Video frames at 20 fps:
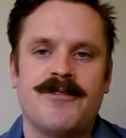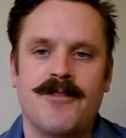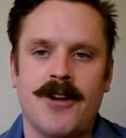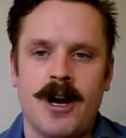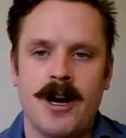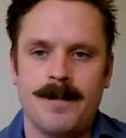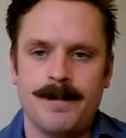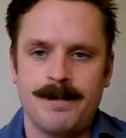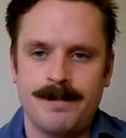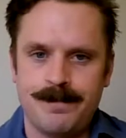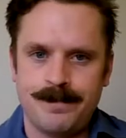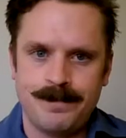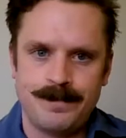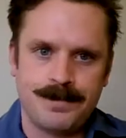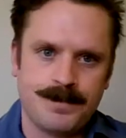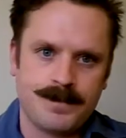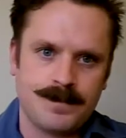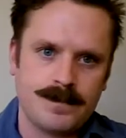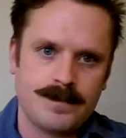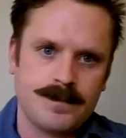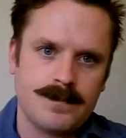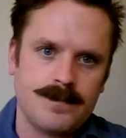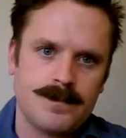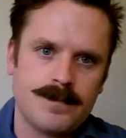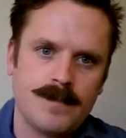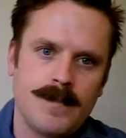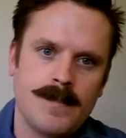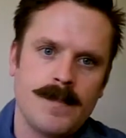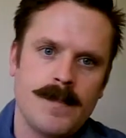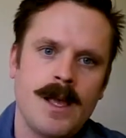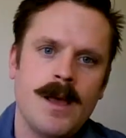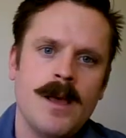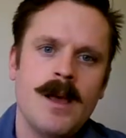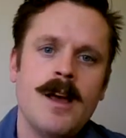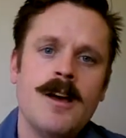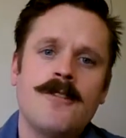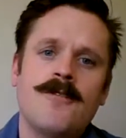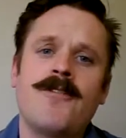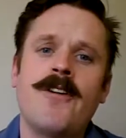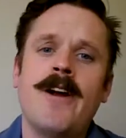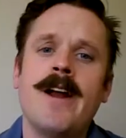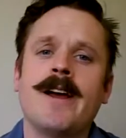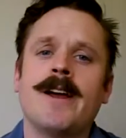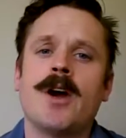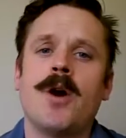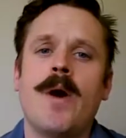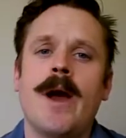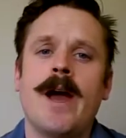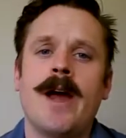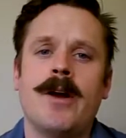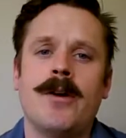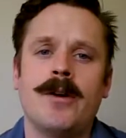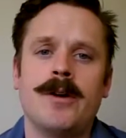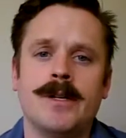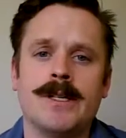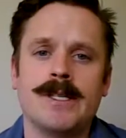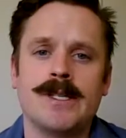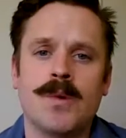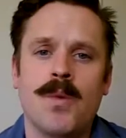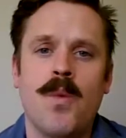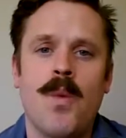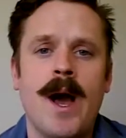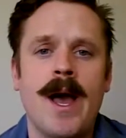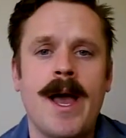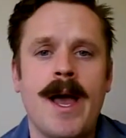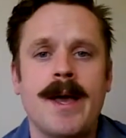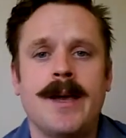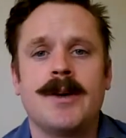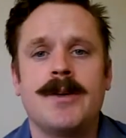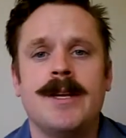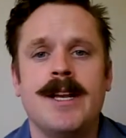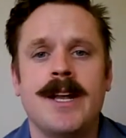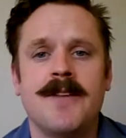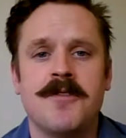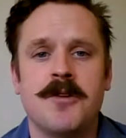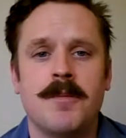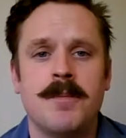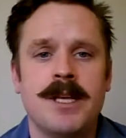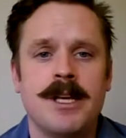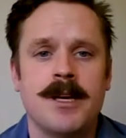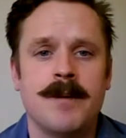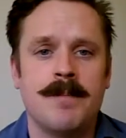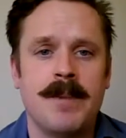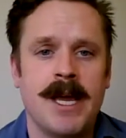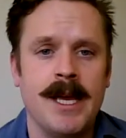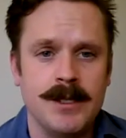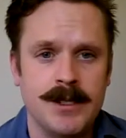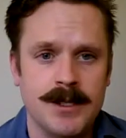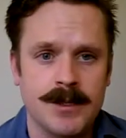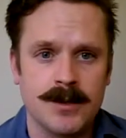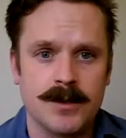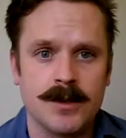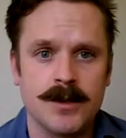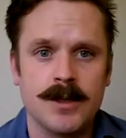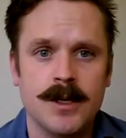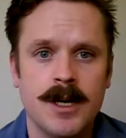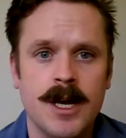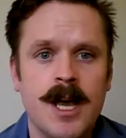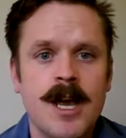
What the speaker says: From. Frank O'Hara's Why I Could Never Be a Painter.